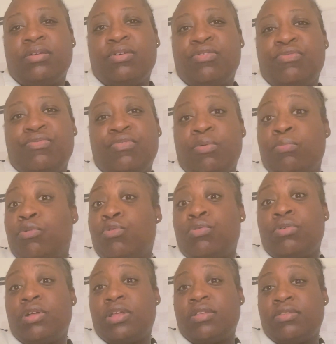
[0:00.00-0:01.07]
from
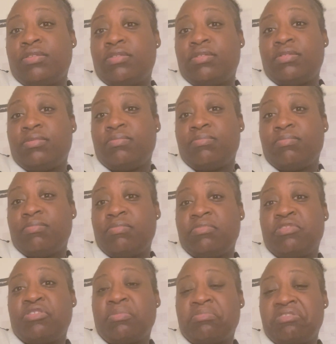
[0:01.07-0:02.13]
August.
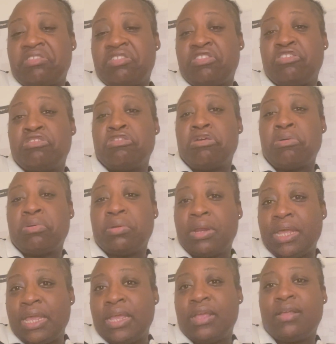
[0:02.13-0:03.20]
So I'm just
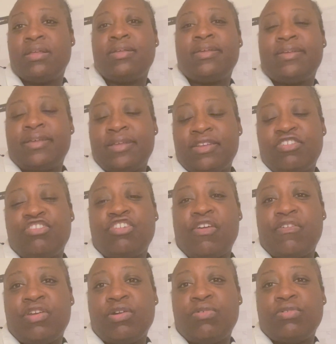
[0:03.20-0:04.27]
slowly
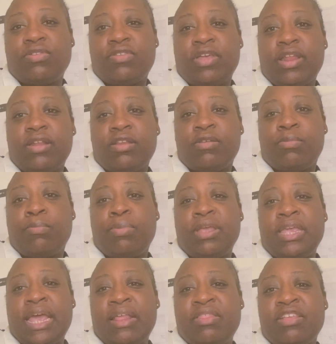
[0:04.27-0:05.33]
sharing content.
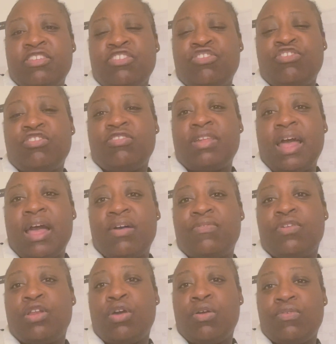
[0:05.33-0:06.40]
But yeah, this is just to have
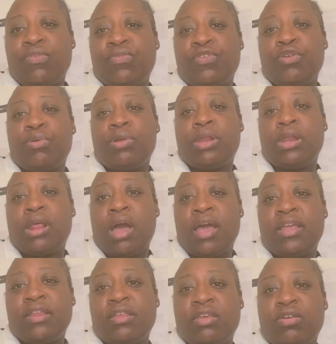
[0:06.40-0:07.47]
an overview and an
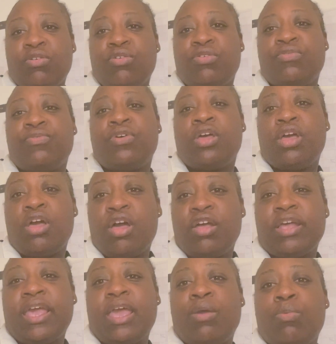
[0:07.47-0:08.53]
idea of,
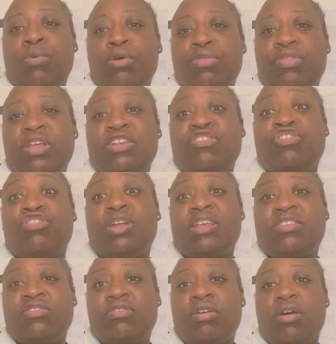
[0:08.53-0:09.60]
okay, what things should I
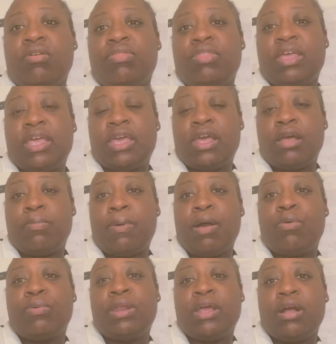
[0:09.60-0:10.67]
start thinking
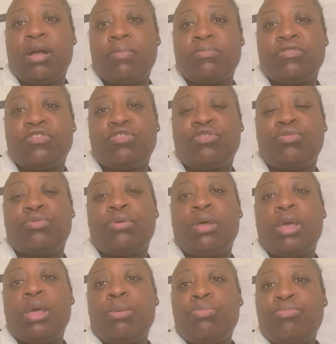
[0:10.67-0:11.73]
about when it comes to
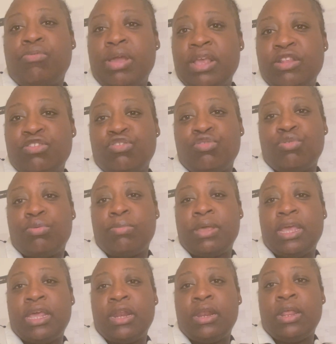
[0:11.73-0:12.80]

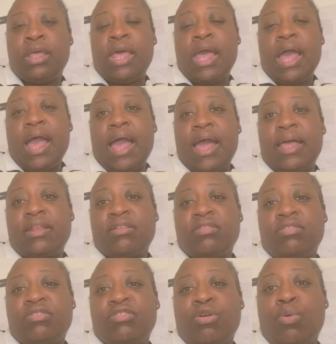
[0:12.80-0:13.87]
brainstorming
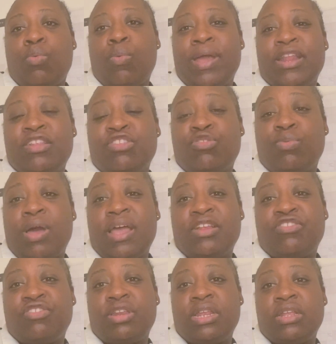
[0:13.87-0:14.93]
and when do I
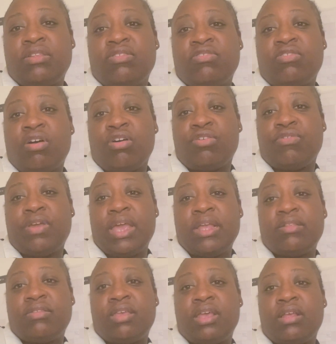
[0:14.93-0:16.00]
actually need to start
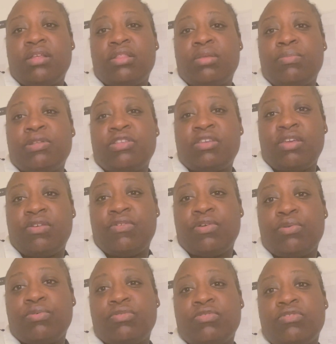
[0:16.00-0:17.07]
creating the
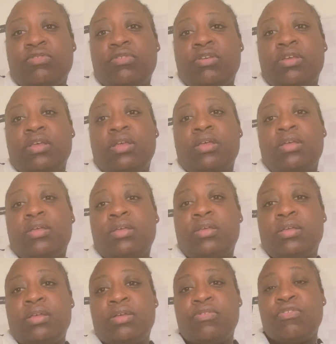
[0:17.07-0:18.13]
materials
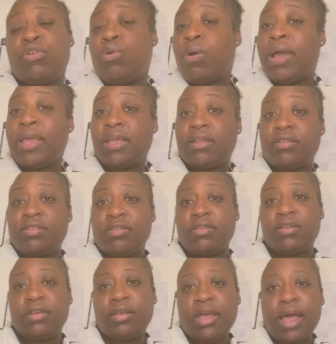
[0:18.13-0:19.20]
required.
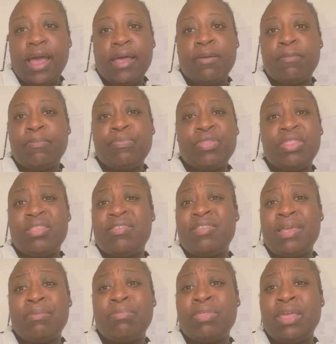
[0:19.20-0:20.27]
Um, the
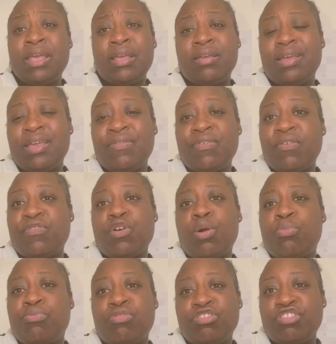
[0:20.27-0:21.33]
same thing if I've got
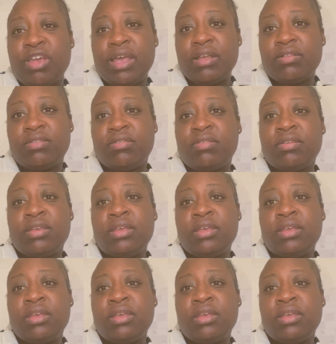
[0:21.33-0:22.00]
a project